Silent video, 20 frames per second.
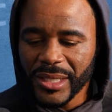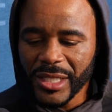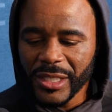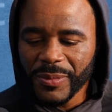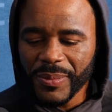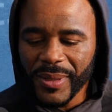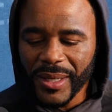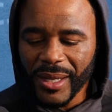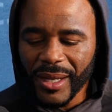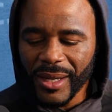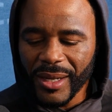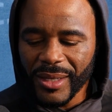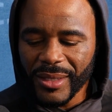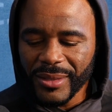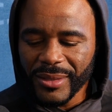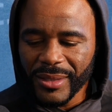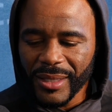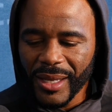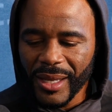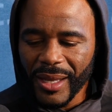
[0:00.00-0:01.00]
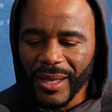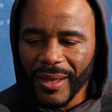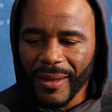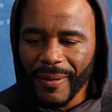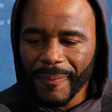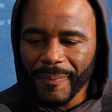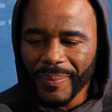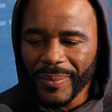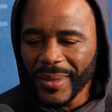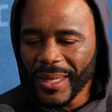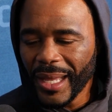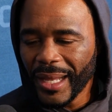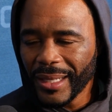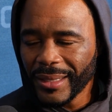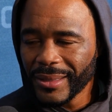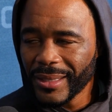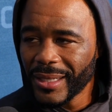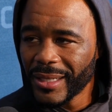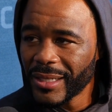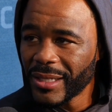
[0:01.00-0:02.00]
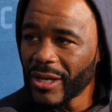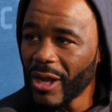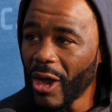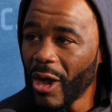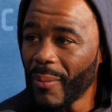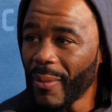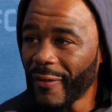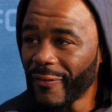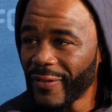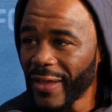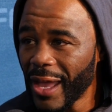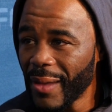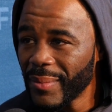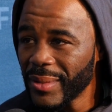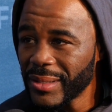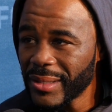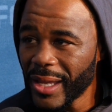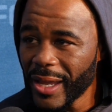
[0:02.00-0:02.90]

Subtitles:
Just because, like I said, you know, all my family's